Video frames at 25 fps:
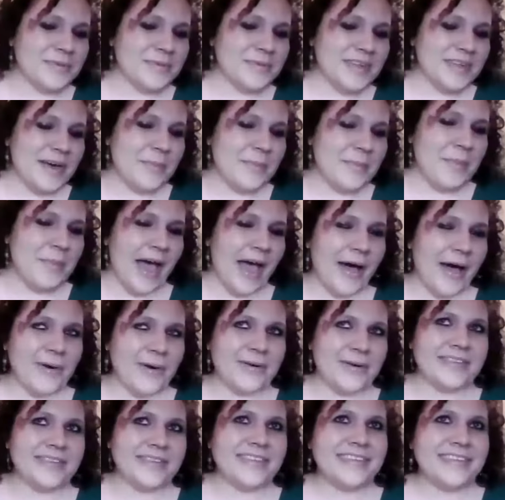bit
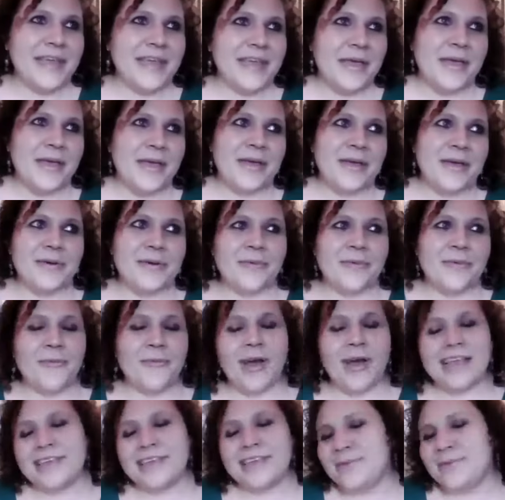about
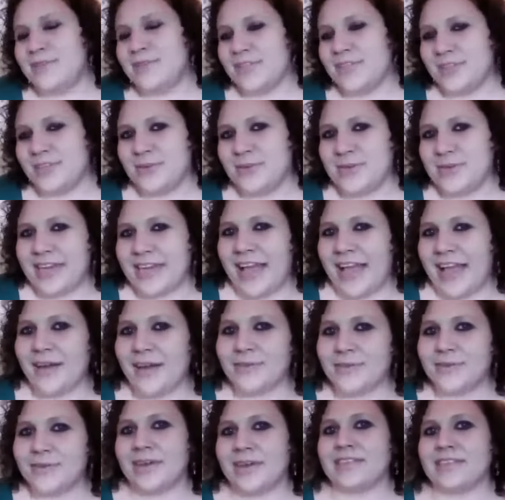what you do and how
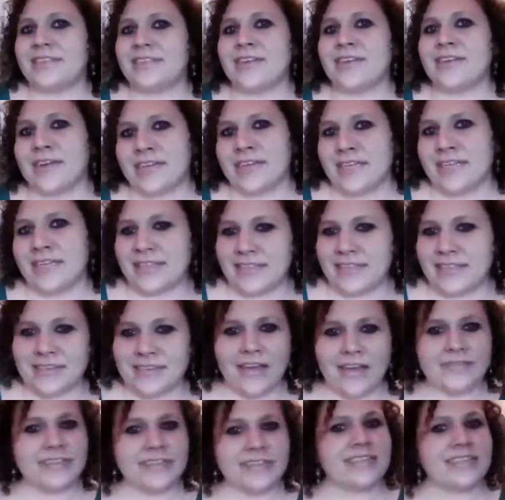you got started, since
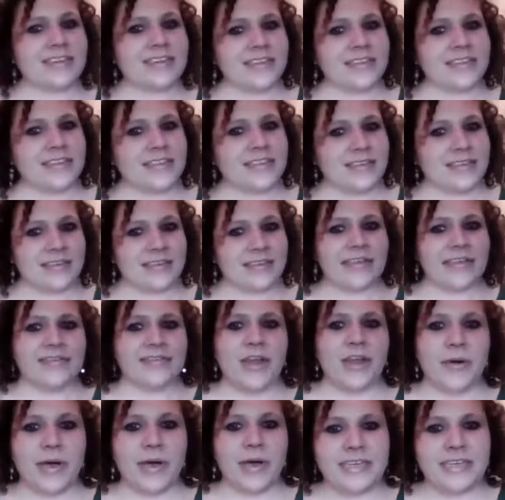obviously our listeners have
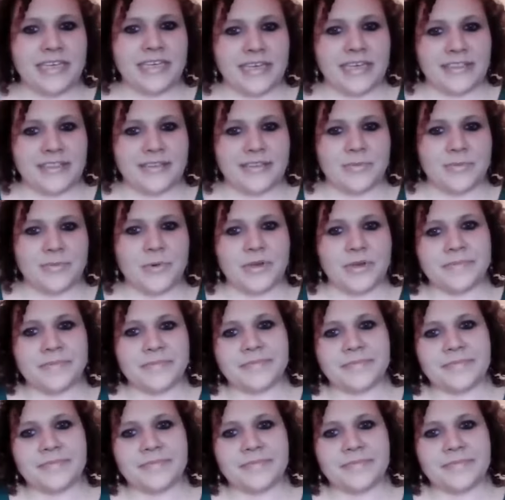no idea at this point.